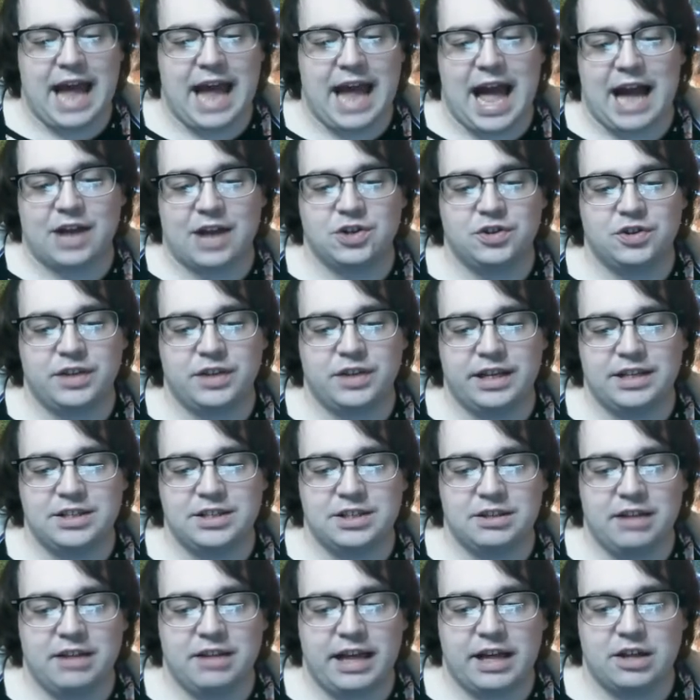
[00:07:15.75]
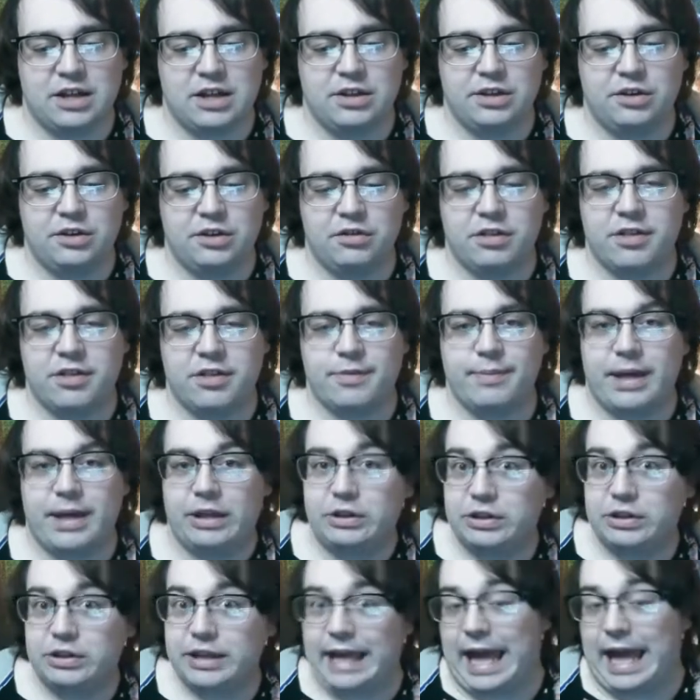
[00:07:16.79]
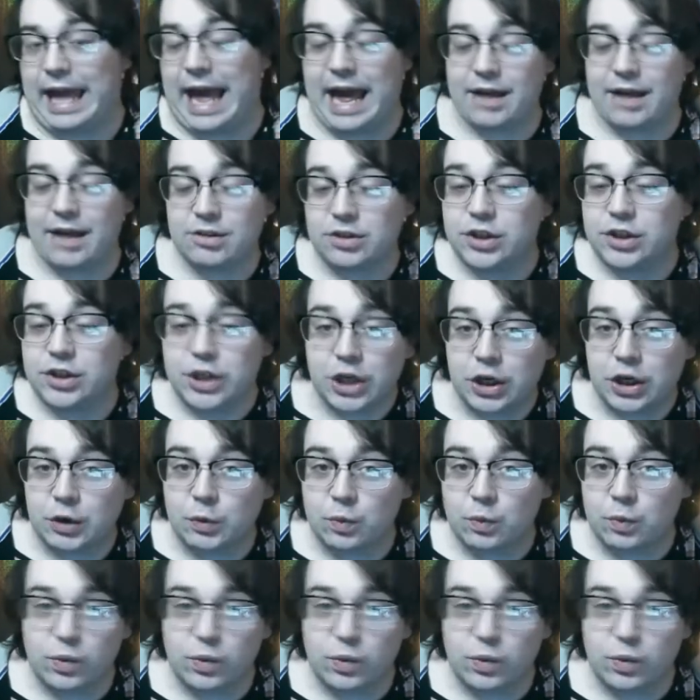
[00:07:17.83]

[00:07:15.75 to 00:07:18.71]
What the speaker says: actually into like a little spellcaster